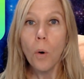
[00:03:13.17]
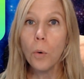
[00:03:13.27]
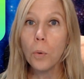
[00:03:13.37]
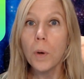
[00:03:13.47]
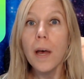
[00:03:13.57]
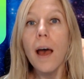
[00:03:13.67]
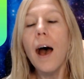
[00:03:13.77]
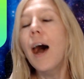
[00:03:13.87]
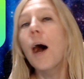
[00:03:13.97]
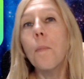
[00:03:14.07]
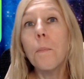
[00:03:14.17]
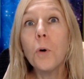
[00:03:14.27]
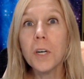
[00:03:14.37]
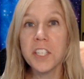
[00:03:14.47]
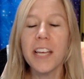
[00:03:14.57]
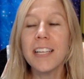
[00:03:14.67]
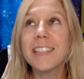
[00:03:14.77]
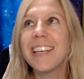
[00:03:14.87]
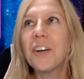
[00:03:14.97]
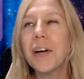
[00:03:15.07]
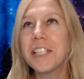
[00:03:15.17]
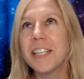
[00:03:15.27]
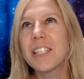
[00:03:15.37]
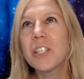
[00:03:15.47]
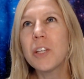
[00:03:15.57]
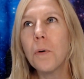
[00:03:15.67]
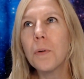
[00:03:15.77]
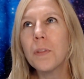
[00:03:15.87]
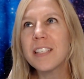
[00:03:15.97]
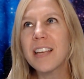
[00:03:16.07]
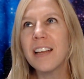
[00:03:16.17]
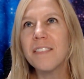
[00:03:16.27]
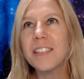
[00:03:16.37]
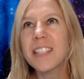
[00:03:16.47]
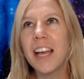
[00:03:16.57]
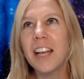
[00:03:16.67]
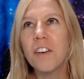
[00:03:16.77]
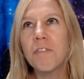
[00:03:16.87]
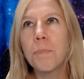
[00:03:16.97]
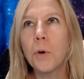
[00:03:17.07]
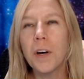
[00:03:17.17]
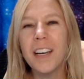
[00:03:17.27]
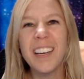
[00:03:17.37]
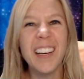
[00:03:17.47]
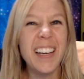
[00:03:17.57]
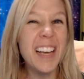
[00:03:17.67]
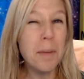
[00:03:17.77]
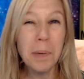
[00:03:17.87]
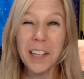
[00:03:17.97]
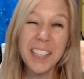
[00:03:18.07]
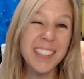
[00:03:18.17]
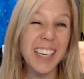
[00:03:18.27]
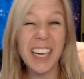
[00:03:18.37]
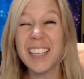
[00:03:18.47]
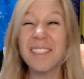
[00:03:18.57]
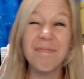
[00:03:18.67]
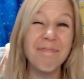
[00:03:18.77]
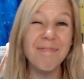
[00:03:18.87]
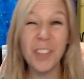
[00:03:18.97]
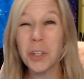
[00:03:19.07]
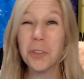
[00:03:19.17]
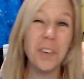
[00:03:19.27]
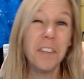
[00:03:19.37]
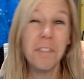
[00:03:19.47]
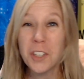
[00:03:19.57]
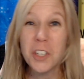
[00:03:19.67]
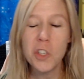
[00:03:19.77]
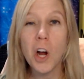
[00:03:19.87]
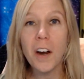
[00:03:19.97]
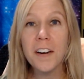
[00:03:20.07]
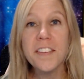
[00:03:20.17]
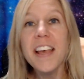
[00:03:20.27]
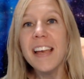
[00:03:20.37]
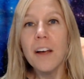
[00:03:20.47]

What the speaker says: Ooh, more science-y questions. So the sun was kind of born in a nebula. It's like a nursery for stars.